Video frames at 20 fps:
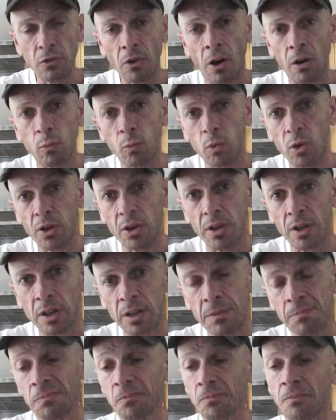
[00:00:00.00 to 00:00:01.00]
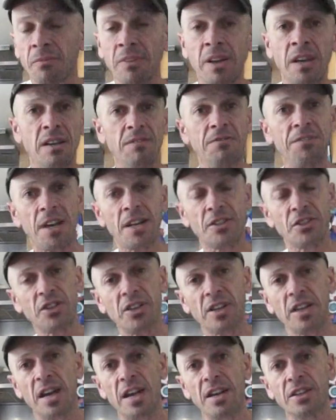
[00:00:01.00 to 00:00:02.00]
not work. If that's the
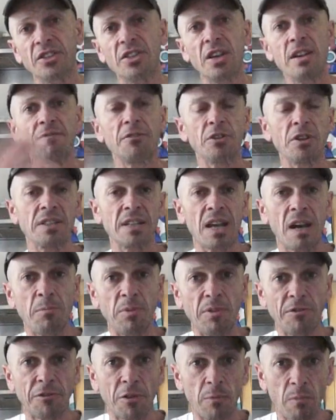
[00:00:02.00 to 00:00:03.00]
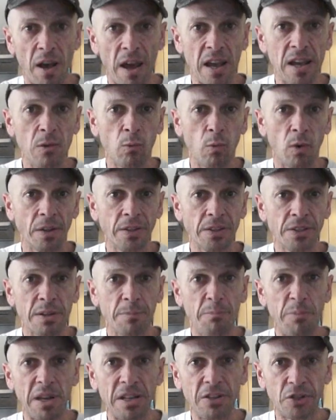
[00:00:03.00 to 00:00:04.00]
case, say, for example, from A one to
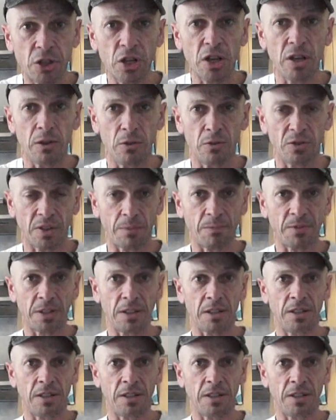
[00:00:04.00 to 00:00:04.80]
B two, something